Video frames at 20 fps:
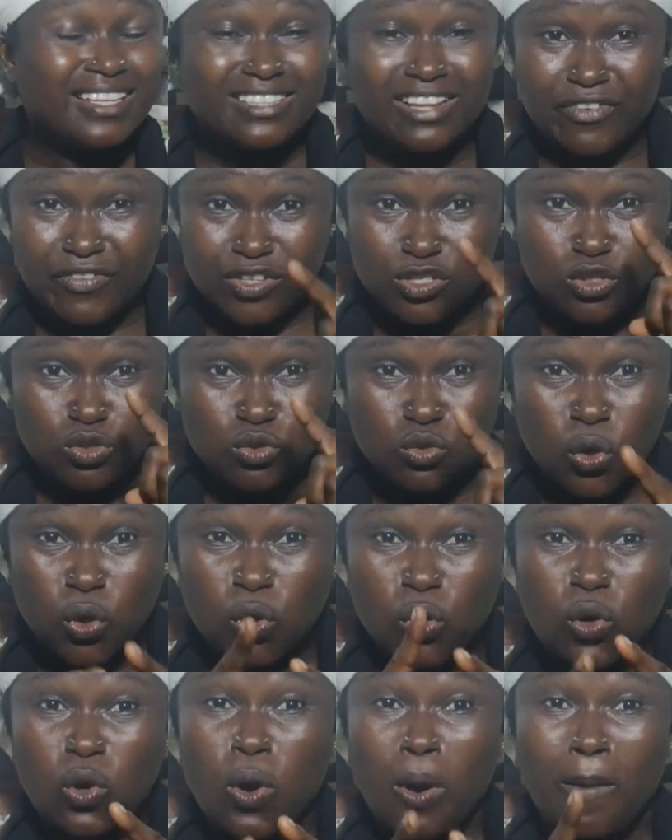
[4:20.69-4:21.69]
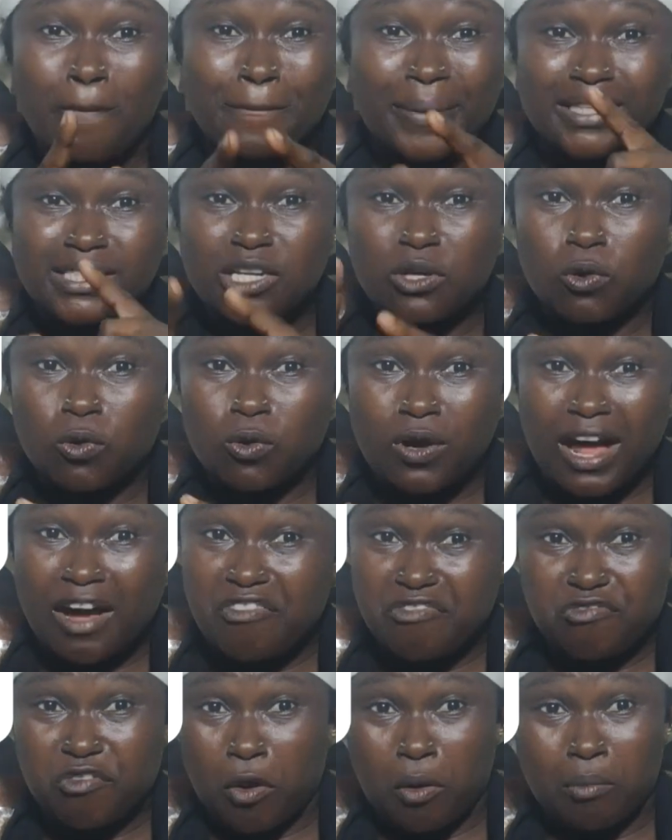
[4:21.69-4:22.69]
There is no
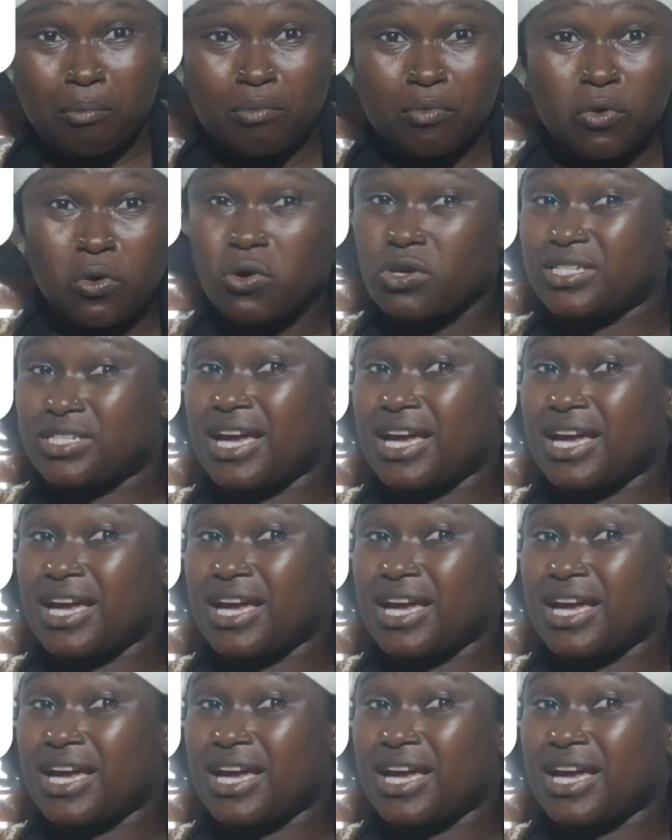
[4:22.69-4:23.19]
particular form